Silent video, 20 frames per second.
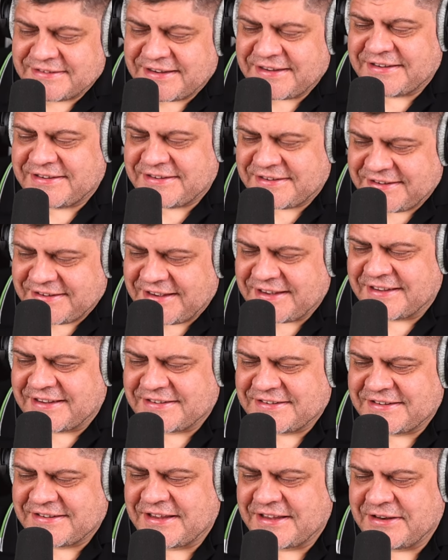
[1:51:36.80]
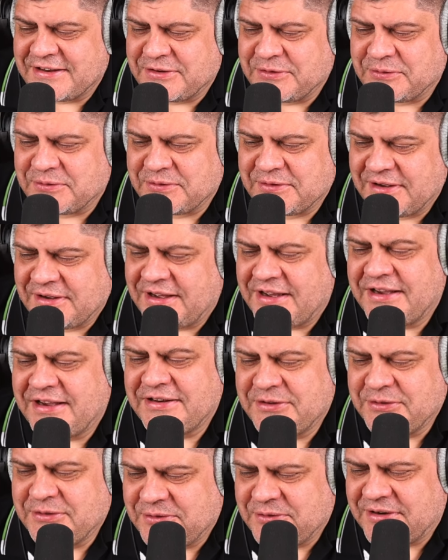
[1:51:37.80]
That's yes, they do.
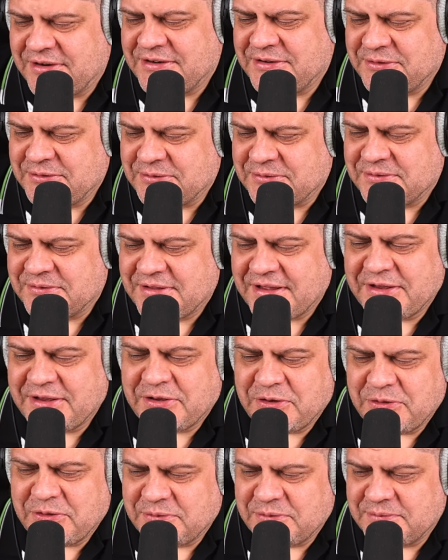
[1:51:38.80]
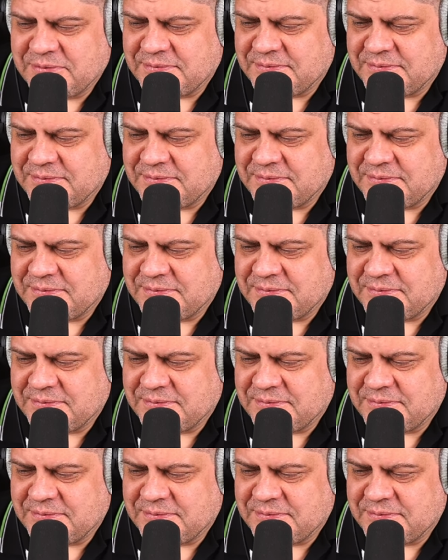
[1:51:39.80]
I do. I do. Thank you.